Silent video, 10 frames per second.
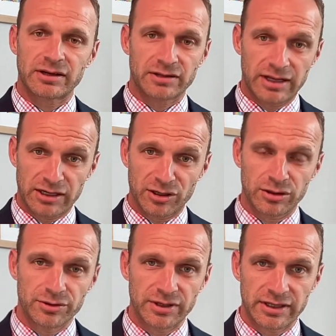
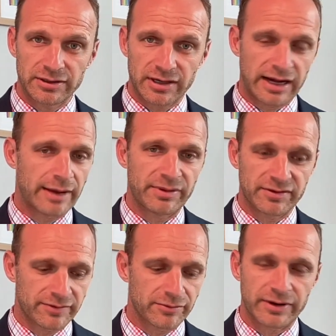included
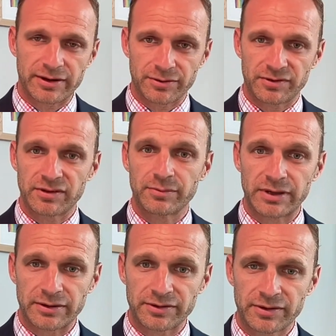copies of the records and the
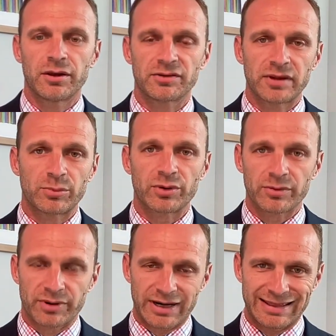bills," here's the
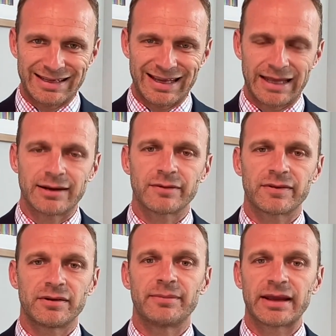important part. At the end
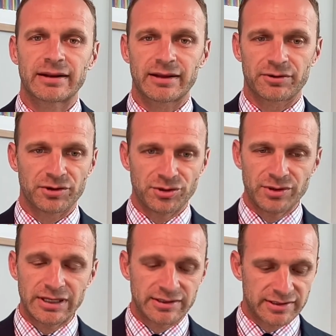of the demand letter,
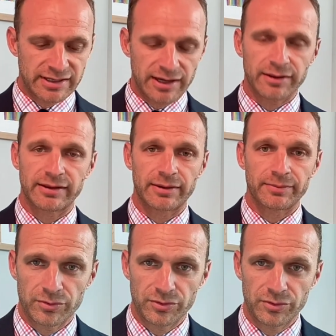you need to tell
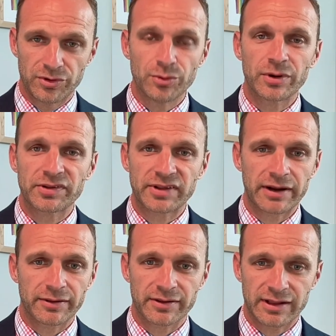them, "You will
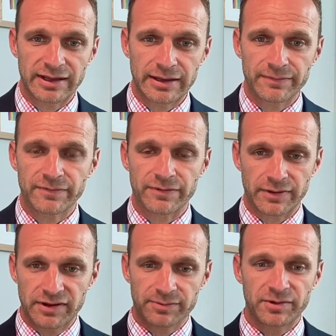settle the claim for
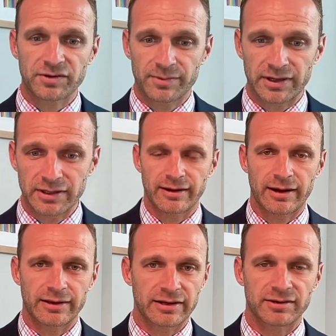this much money."
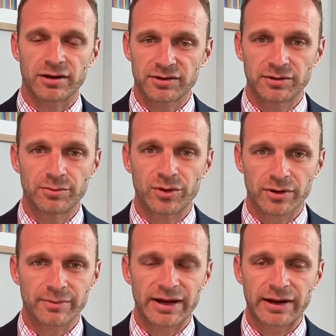I can talk to you
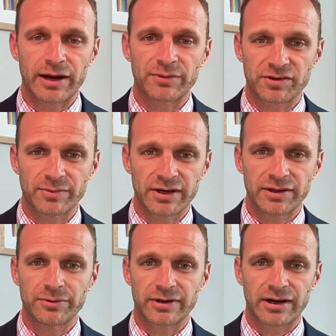more about how much money
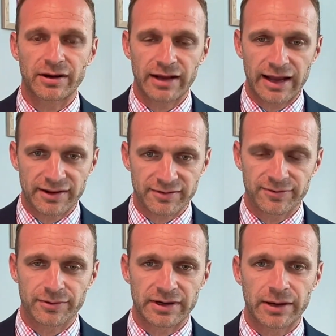you want to ask
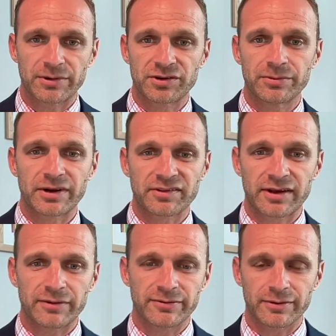for and how much you want to
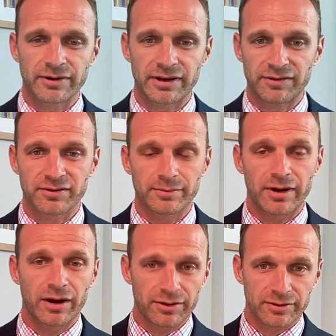settle for in some
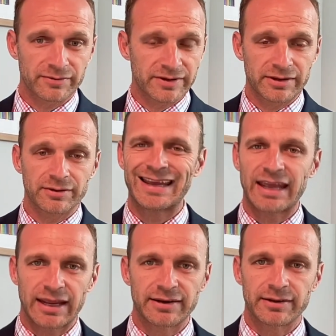other videos
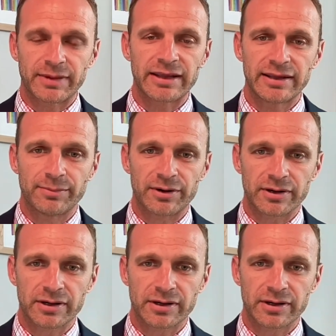and in my ebook.